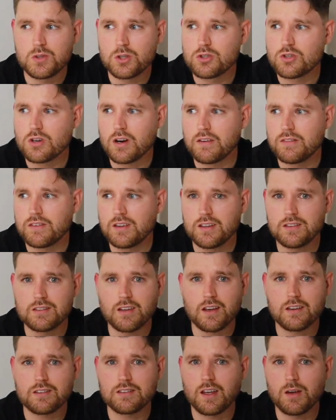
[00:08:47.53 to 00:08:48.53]
You drive the
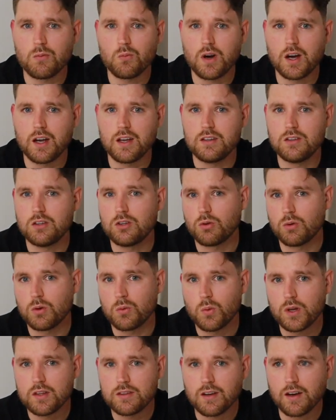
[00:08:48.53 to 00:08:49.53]
exact same way you do
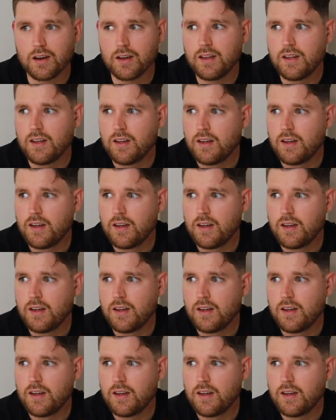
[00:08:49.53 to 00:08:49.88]
in winter.